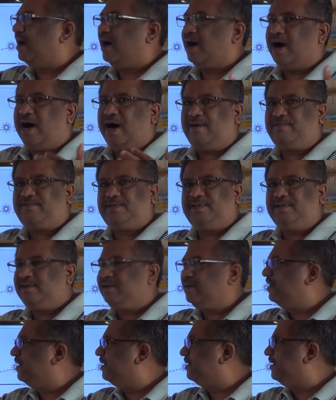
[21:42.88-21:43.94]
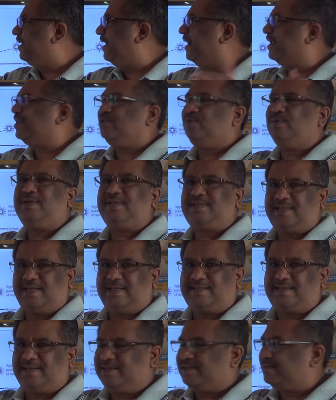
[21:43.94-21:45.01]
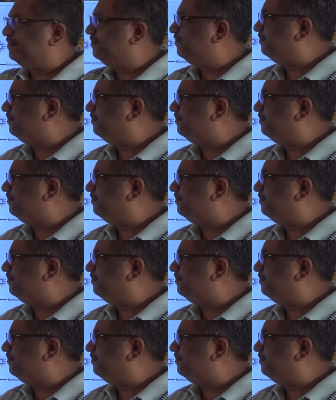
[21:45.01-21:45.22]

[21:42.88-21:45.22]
after the actual sunset.